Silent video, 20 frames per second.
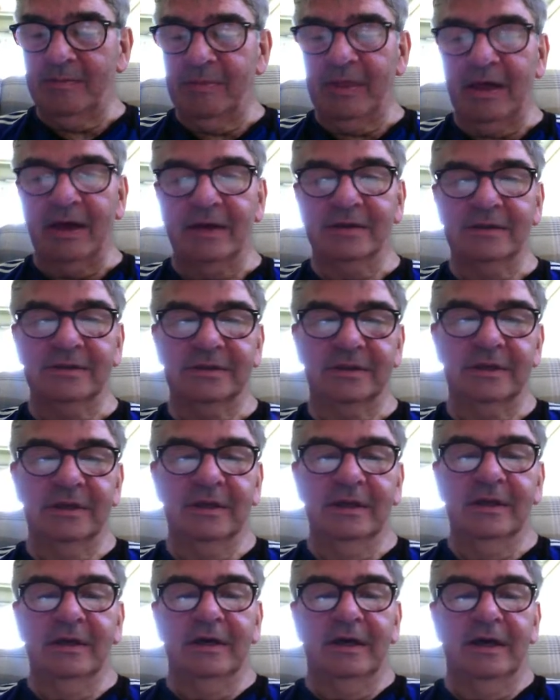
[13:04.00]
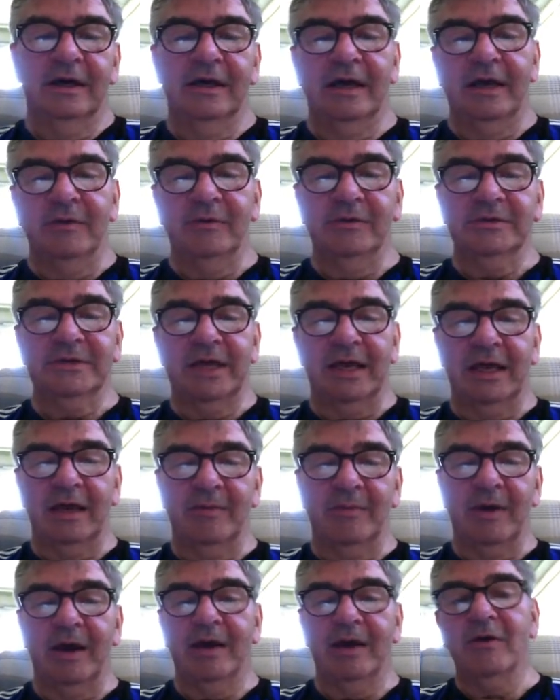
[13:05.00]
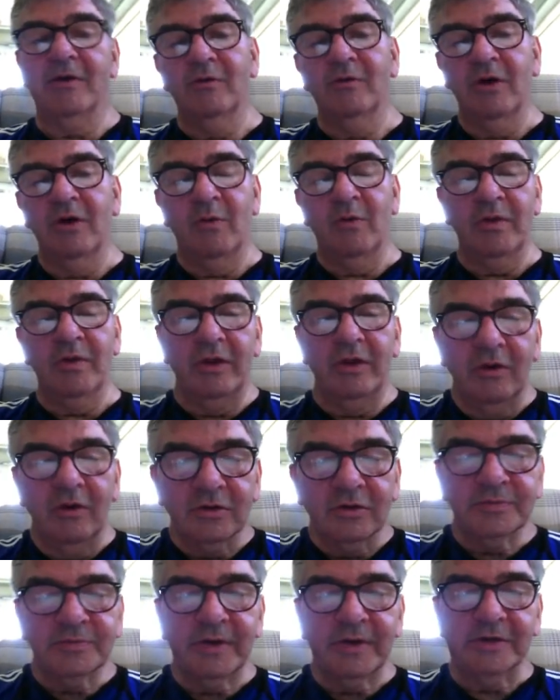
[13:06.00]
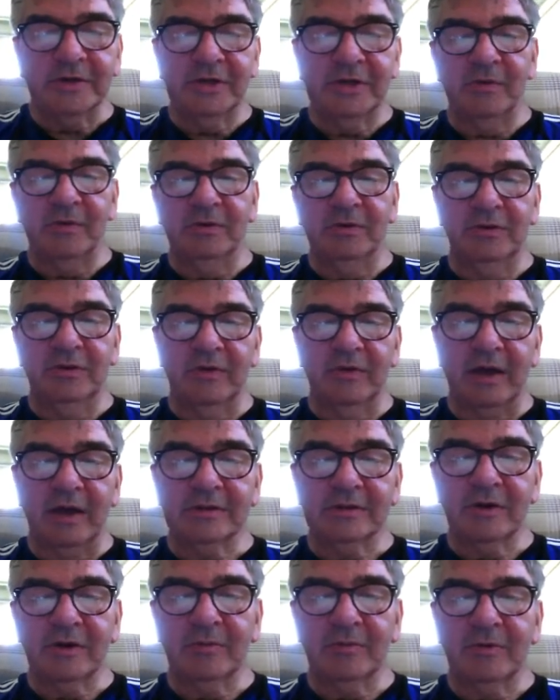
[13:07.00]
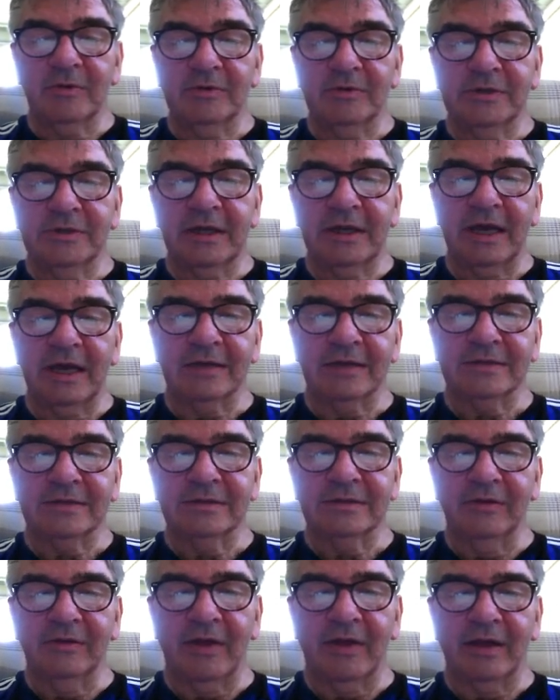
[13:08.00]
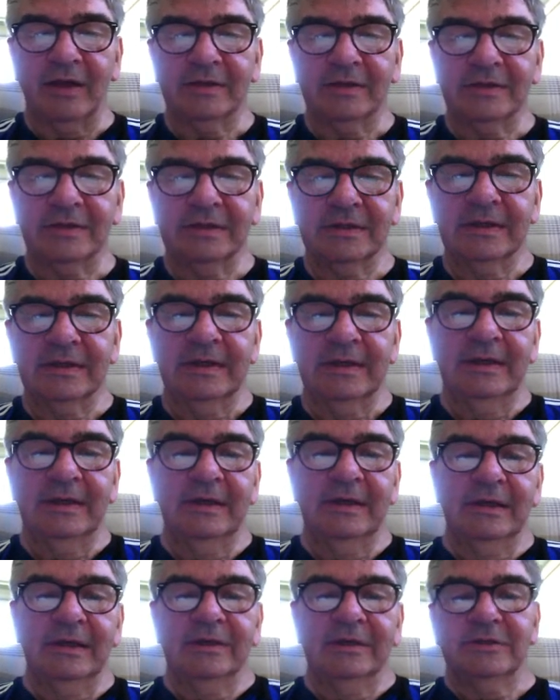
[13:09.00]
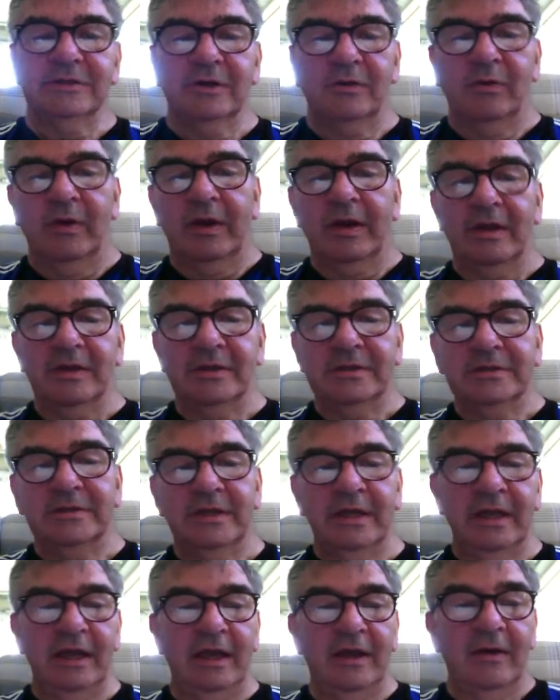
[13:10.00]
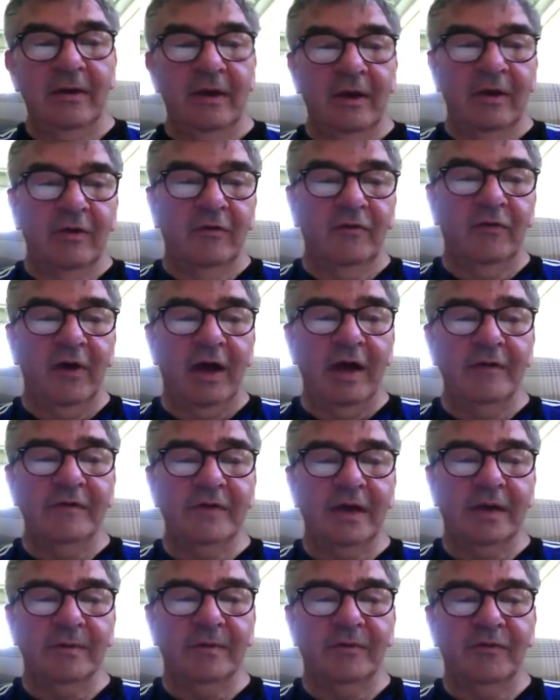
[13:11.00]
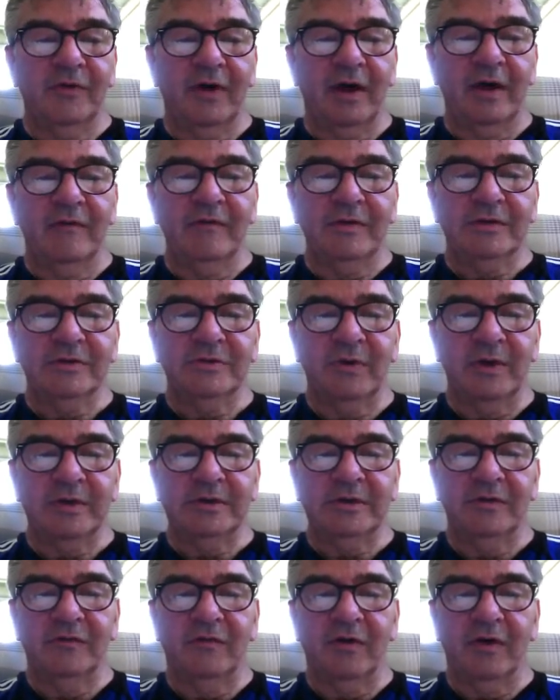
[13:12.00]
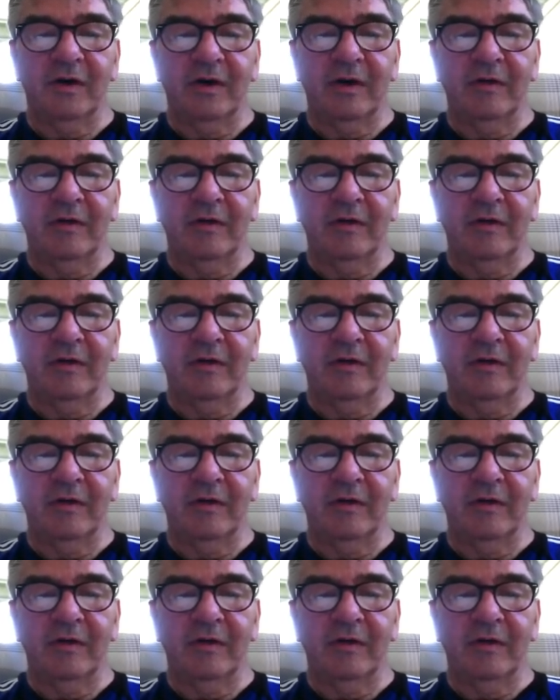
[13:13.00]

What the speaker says: that, it will take you, but I don't know whether your spreadsheet will do that, so I'm going to cancel that. So we can see 5 times 5 is 25.